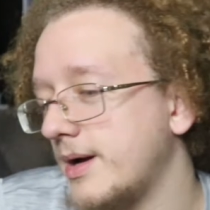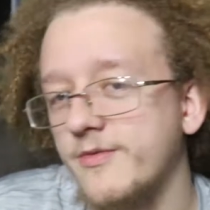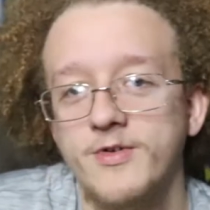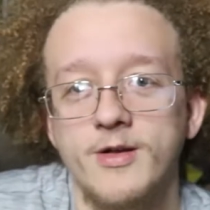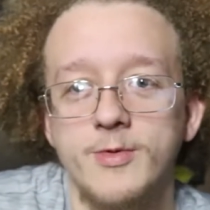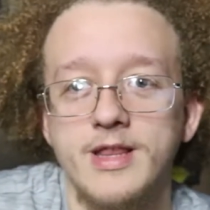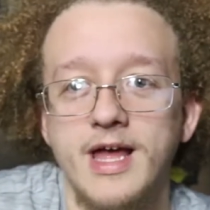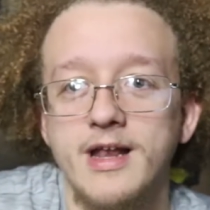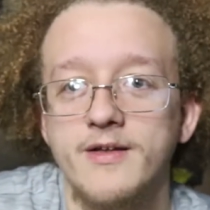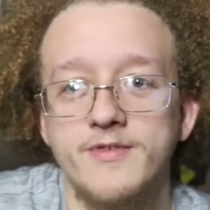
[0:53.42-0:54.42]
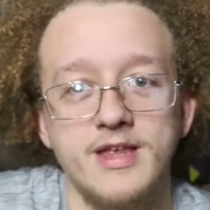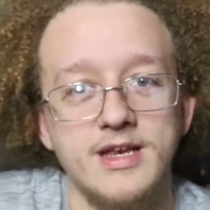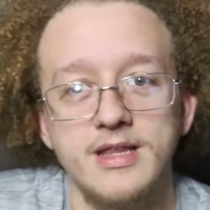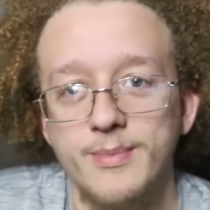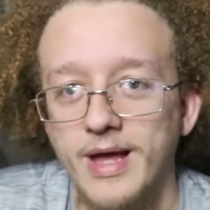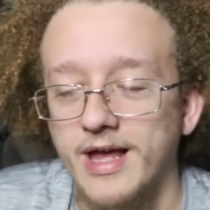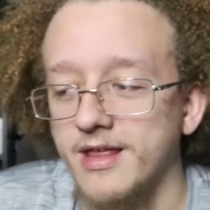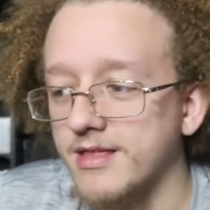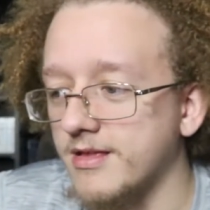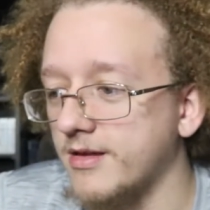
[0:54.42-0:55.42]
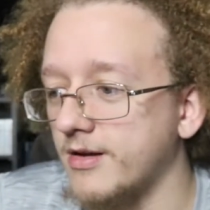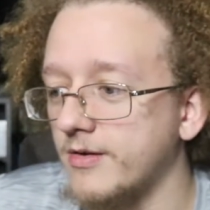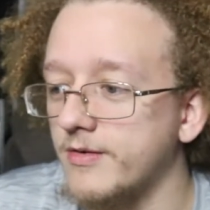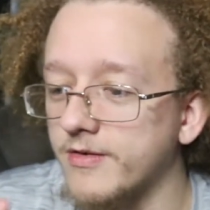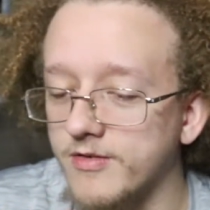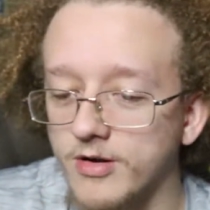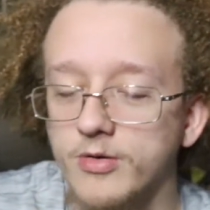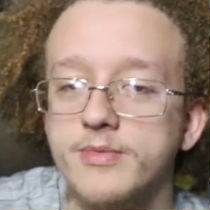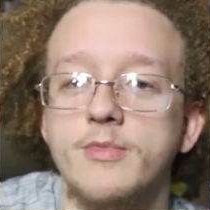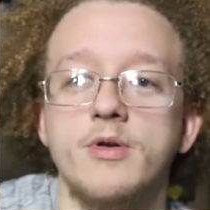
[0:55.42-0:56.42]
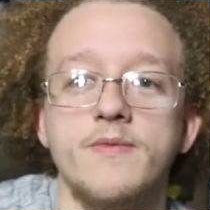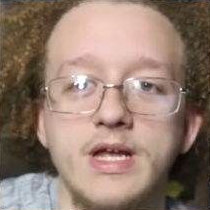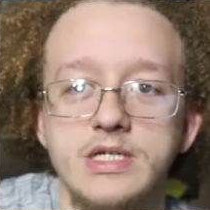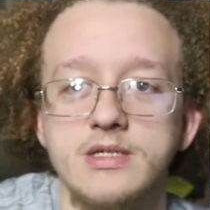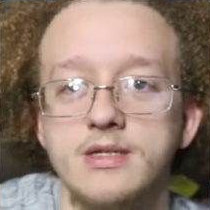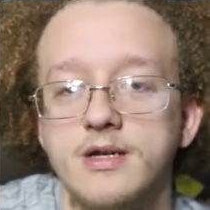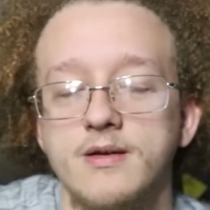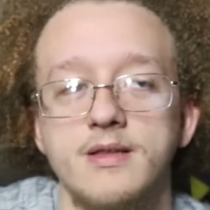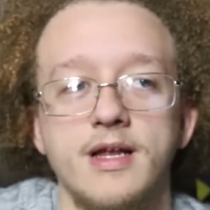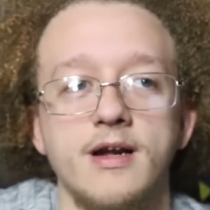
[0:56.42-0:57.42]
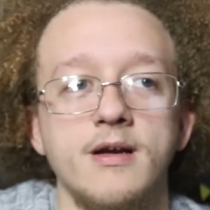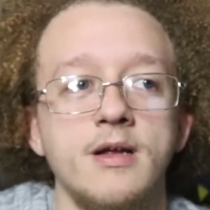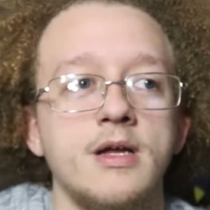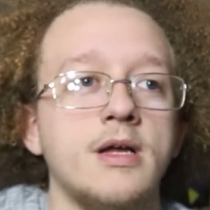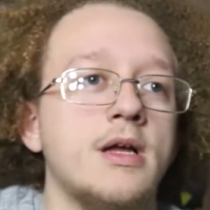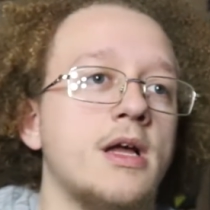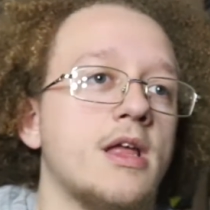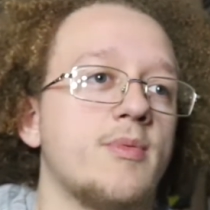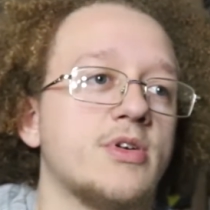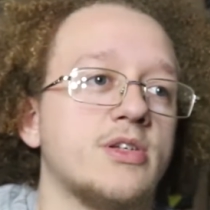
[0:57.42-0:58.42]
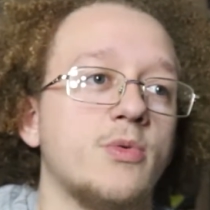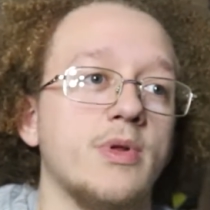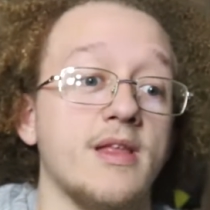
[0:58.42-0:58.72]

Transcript: be upfront with that. I've said it in the past, you know, I struggle with motivation here and there, especially when